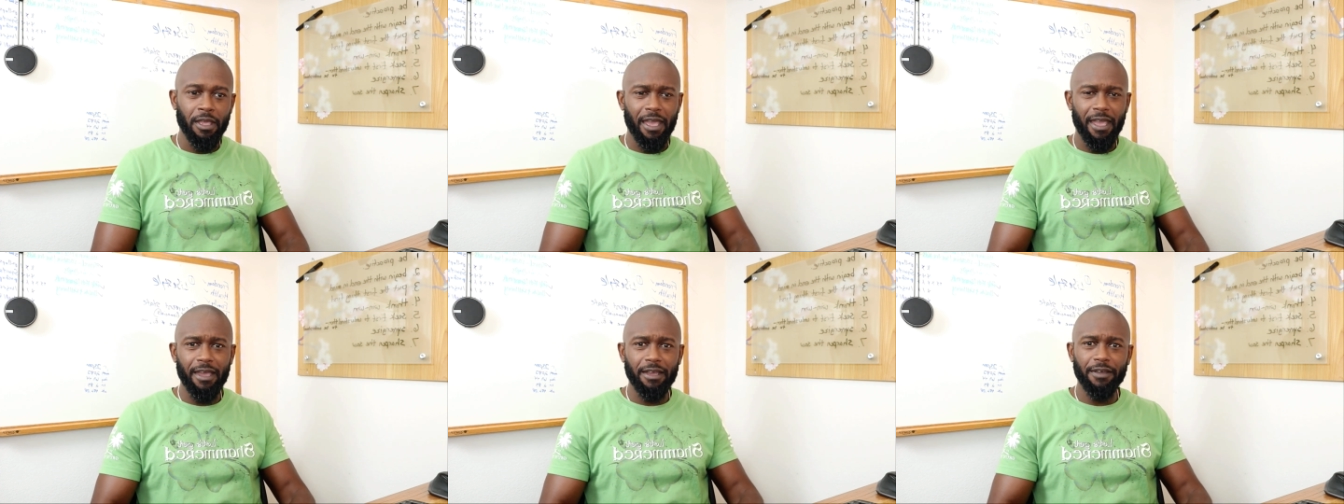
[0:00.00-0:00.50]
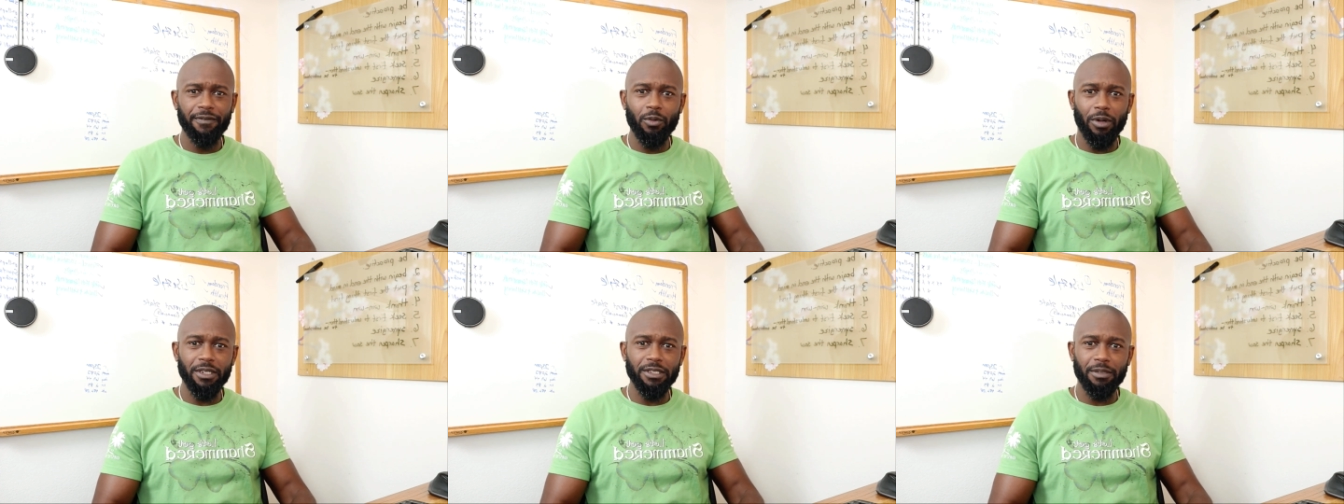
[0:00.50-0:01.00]
And if you
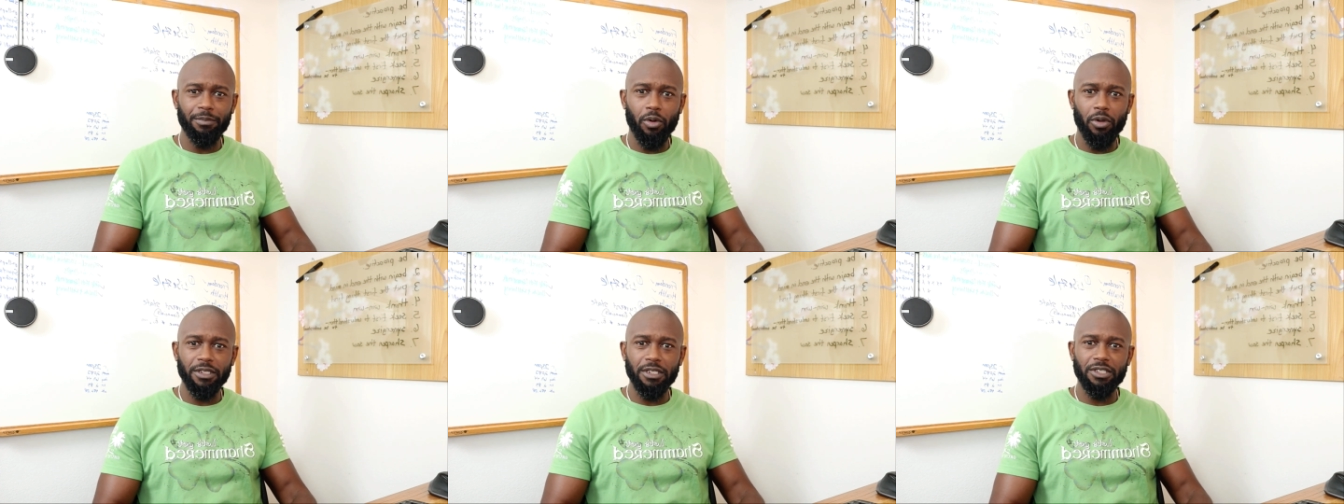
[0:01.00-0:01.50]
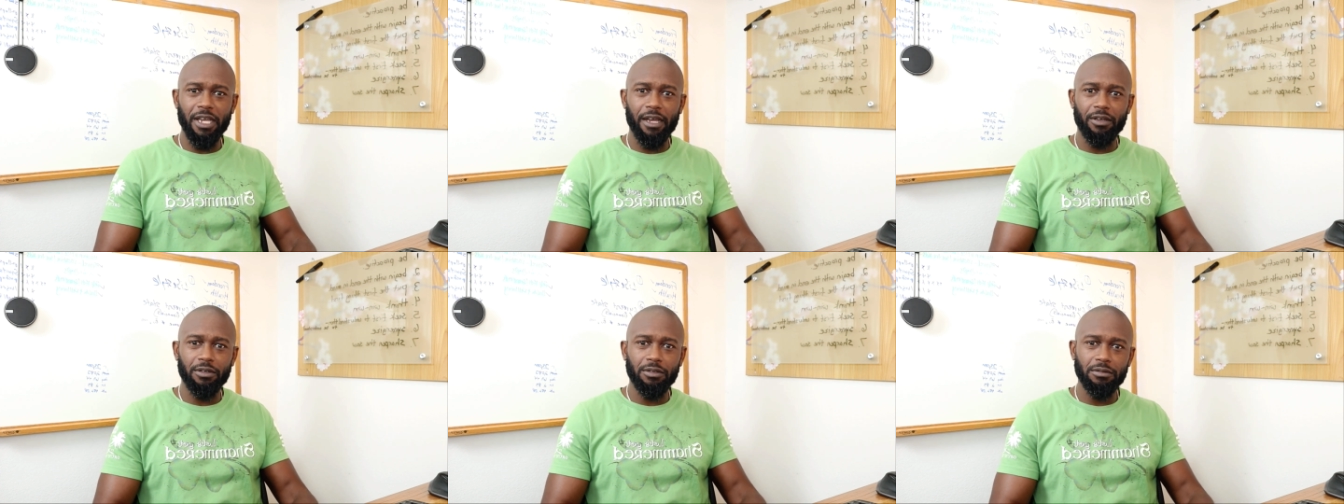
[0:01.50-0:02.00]
want to support the
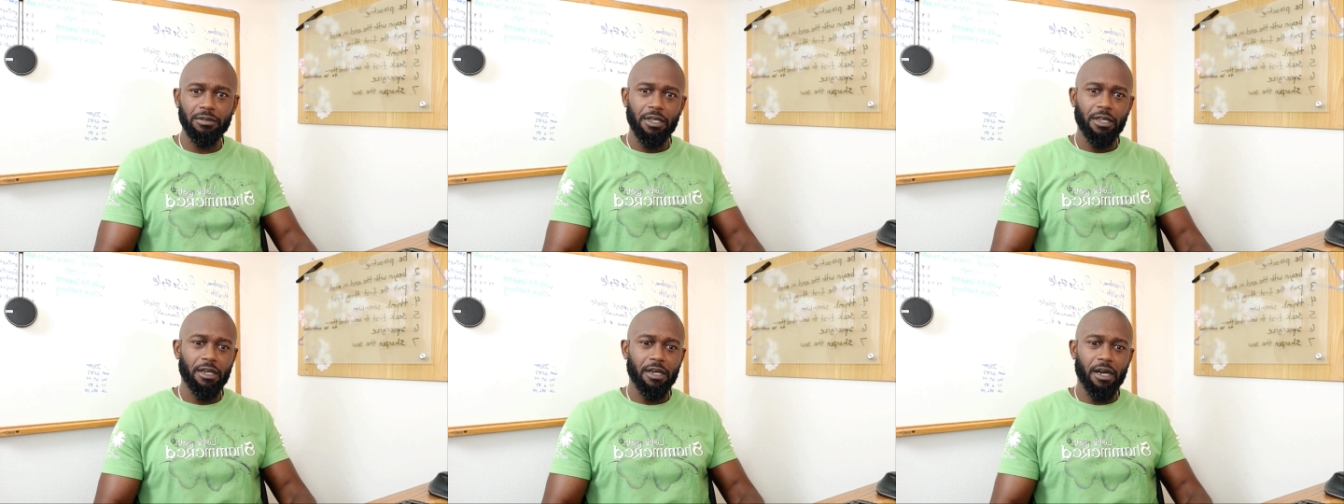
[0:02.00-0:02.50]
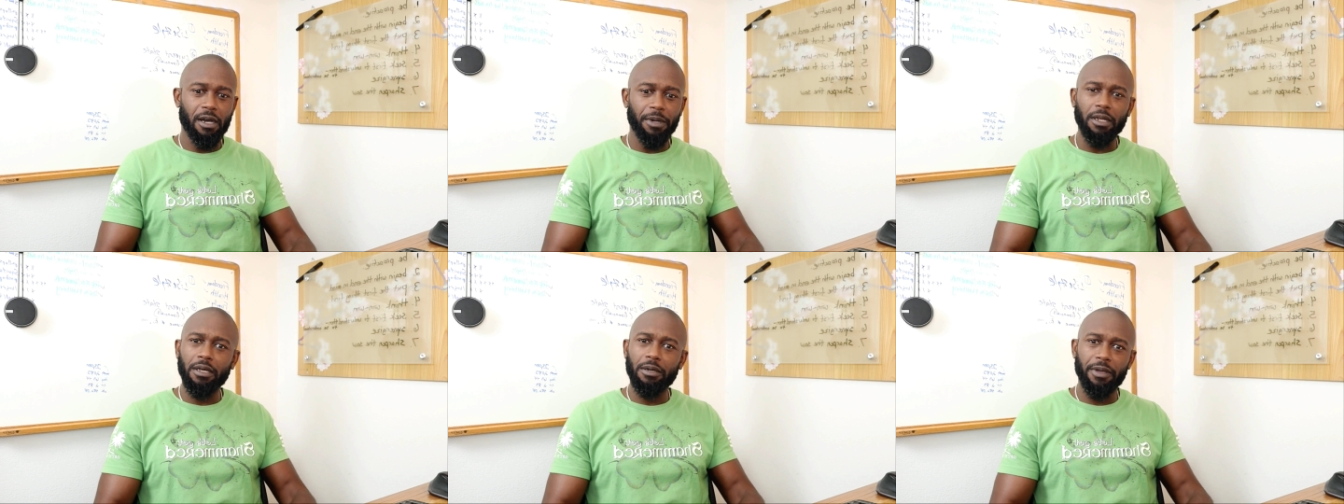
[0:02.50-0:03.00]
channel um, a
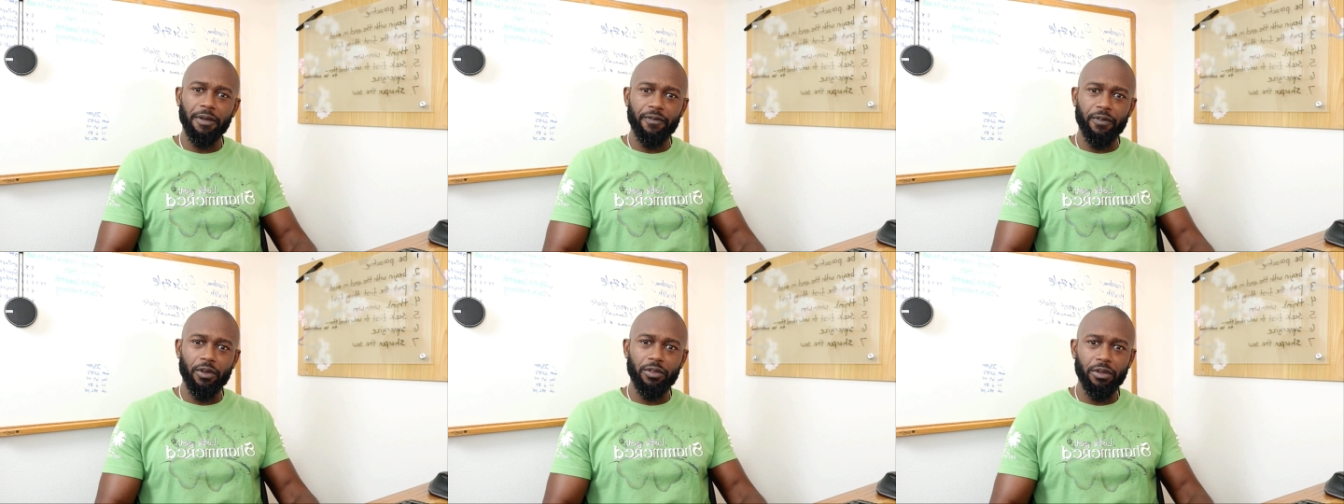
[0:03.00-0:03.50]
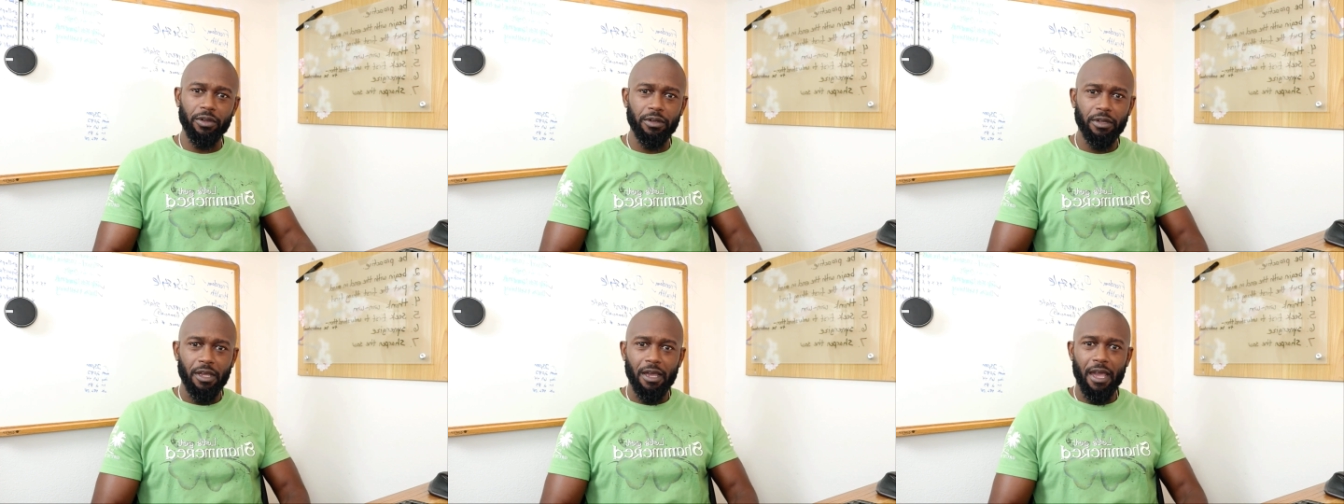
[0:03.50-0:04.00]
little bit further,
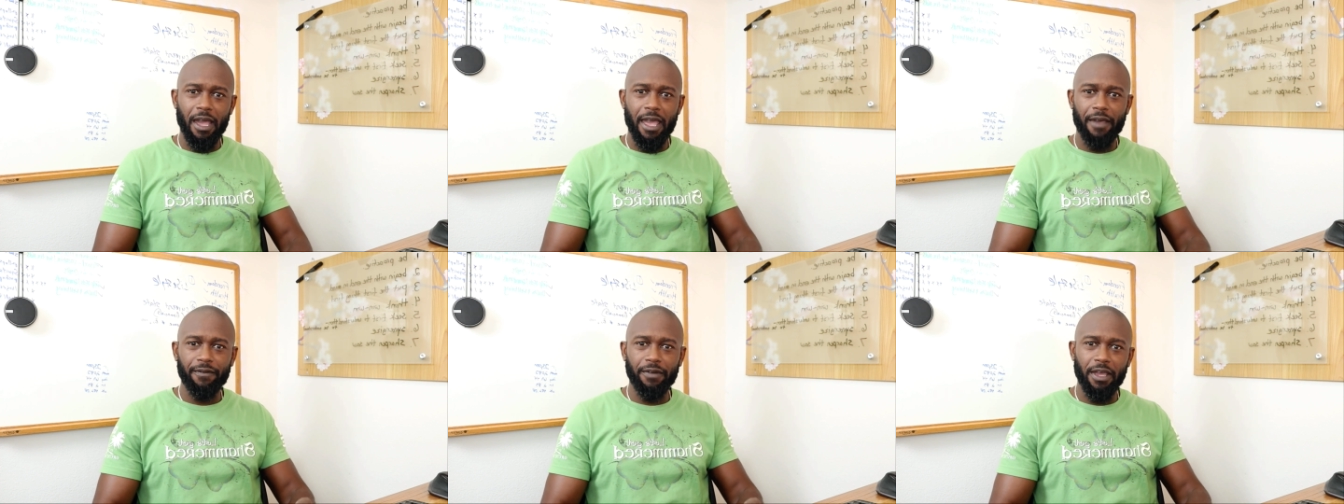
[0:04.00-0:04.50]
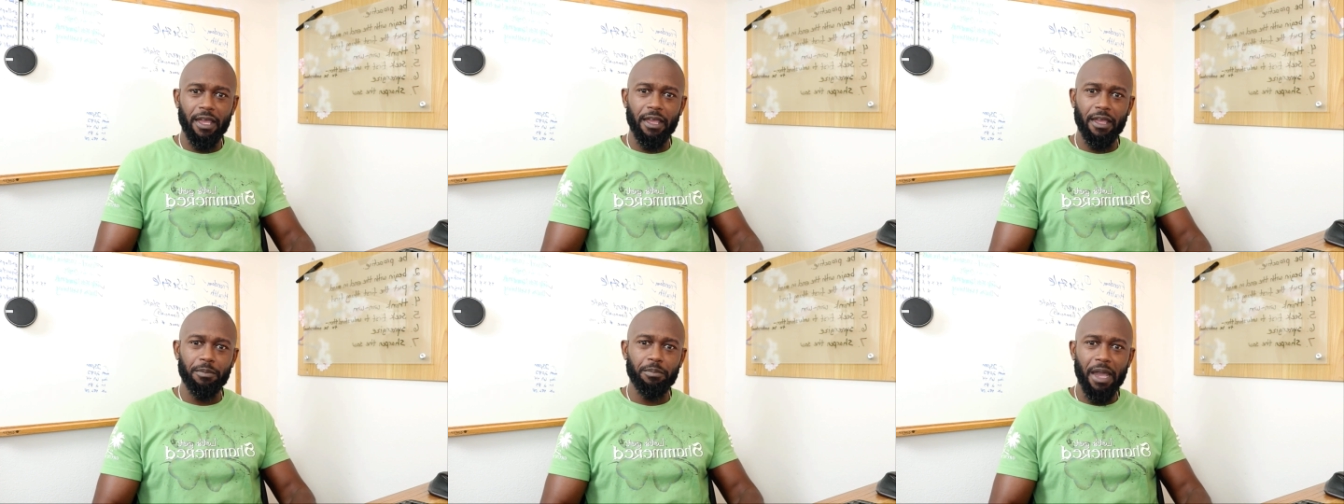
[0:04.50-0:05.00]
I have
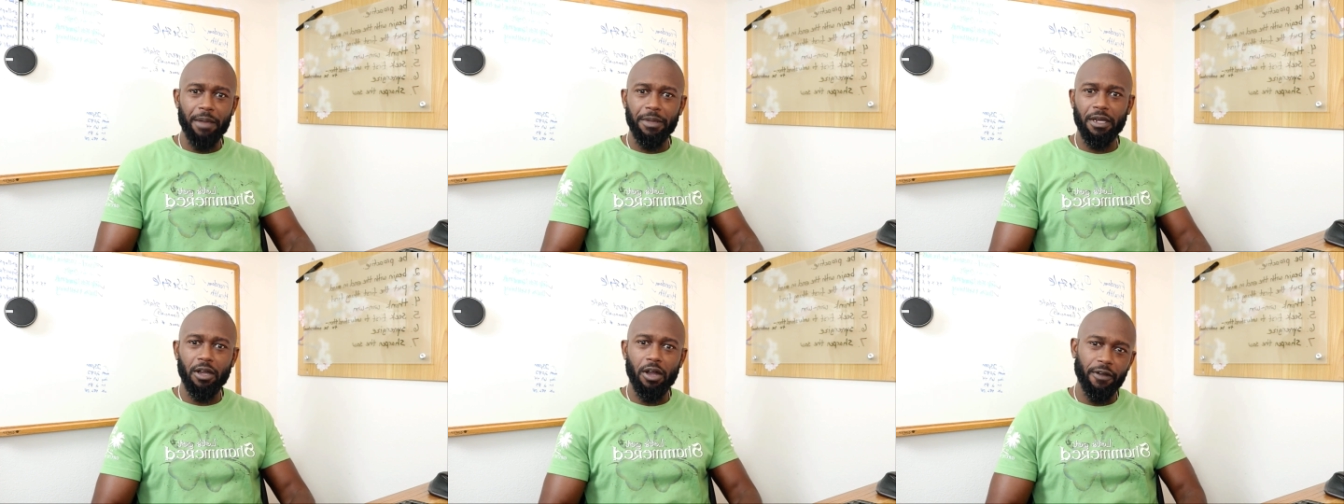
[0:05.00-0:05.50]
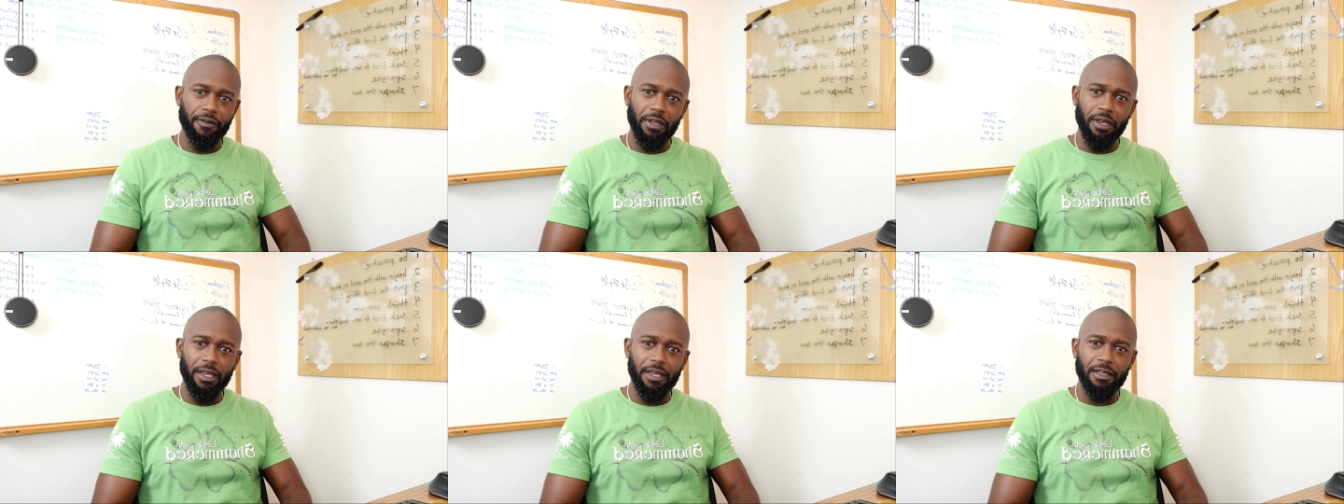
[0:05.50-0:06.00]
a Buy Me a Coffee
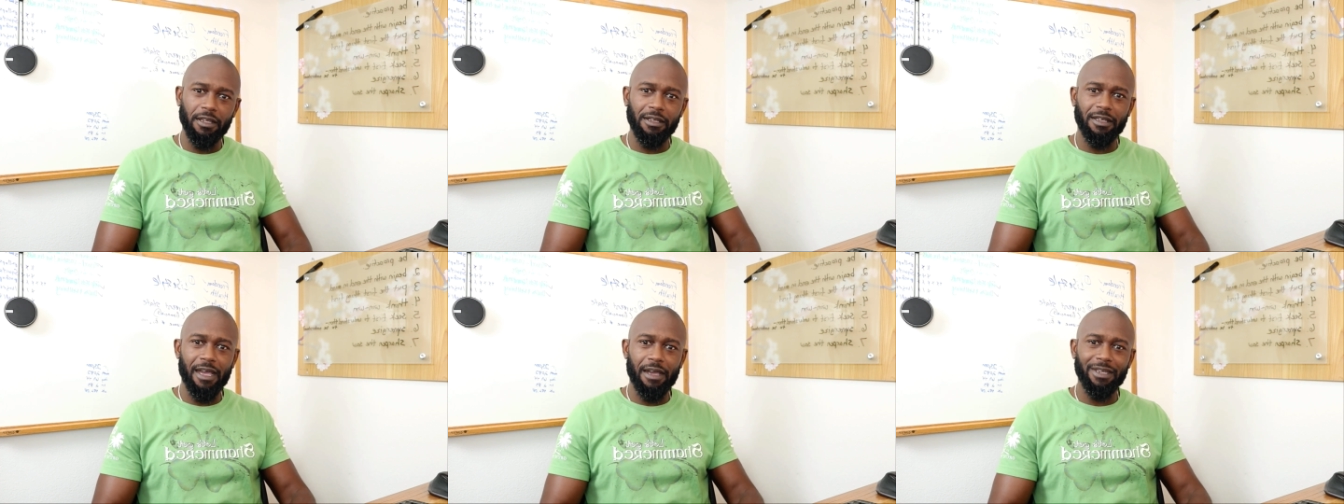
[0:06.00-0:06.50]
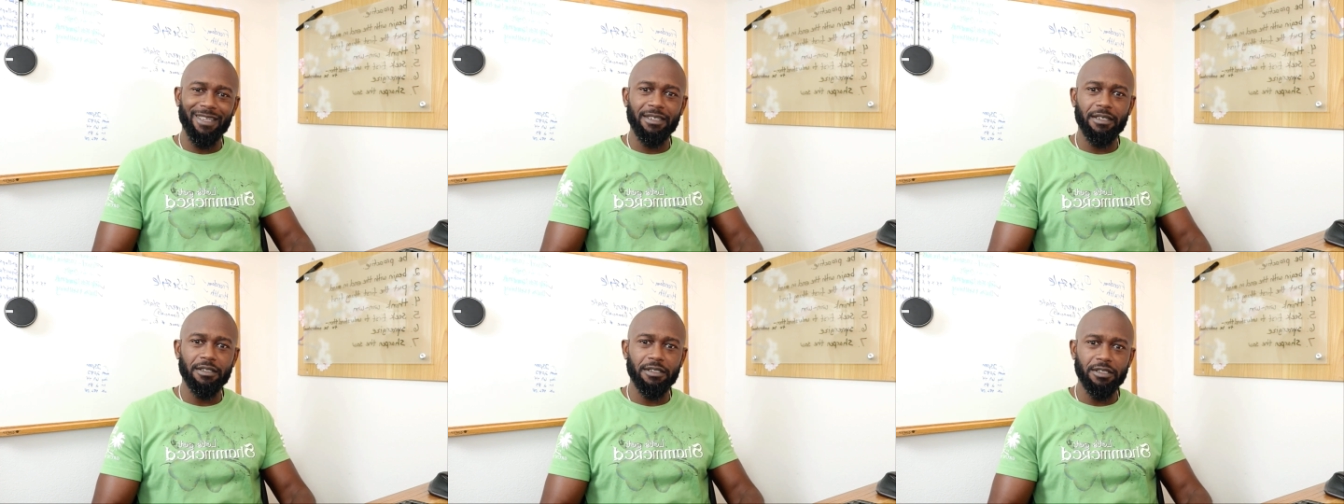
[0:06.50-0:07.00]
link down in
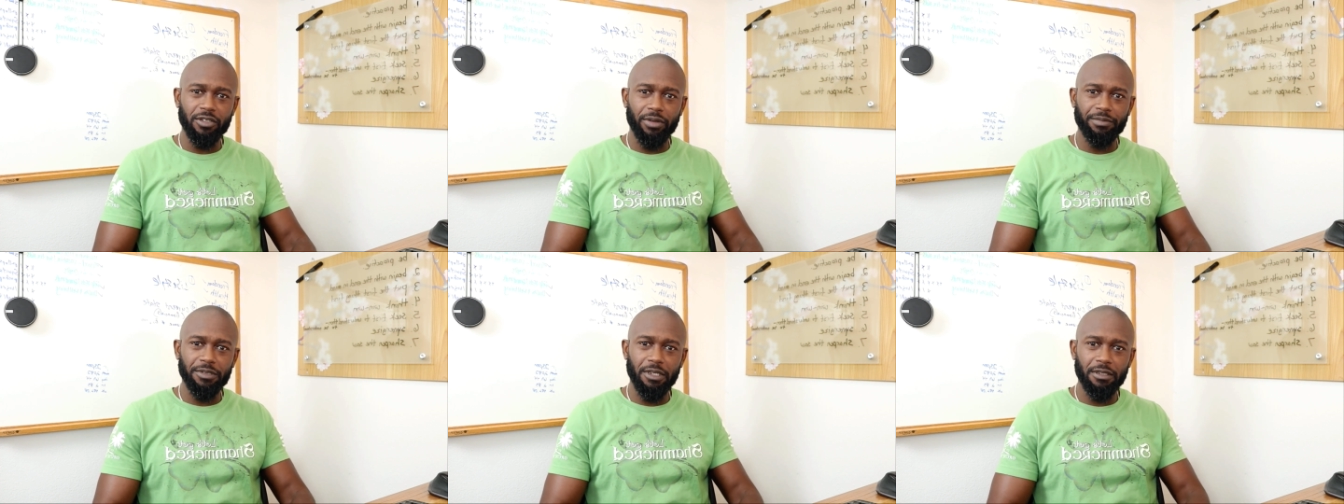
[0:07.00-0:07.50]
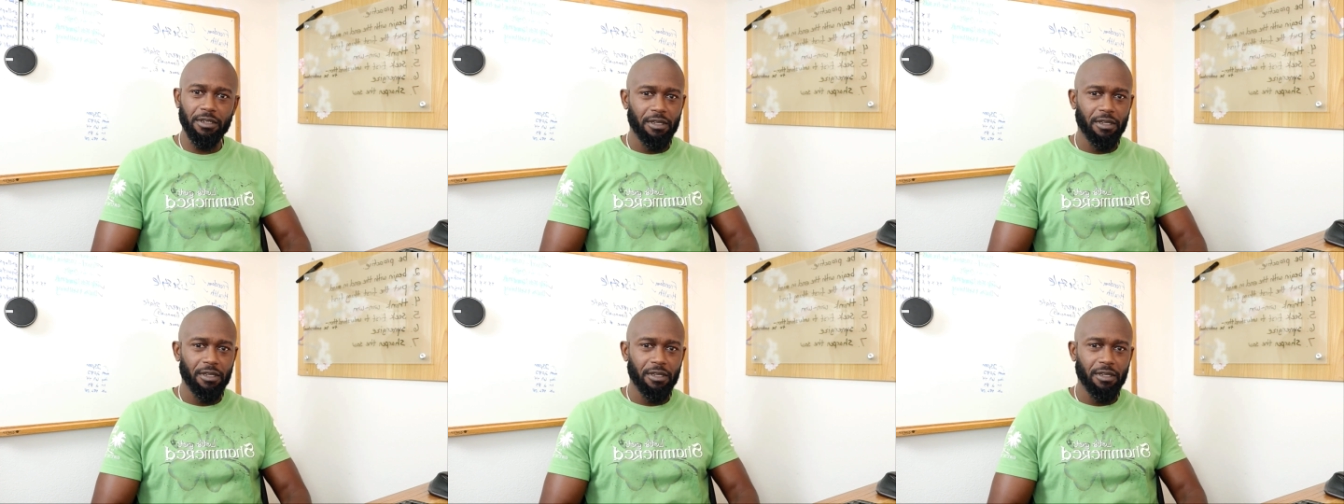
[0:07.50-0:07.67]
the description.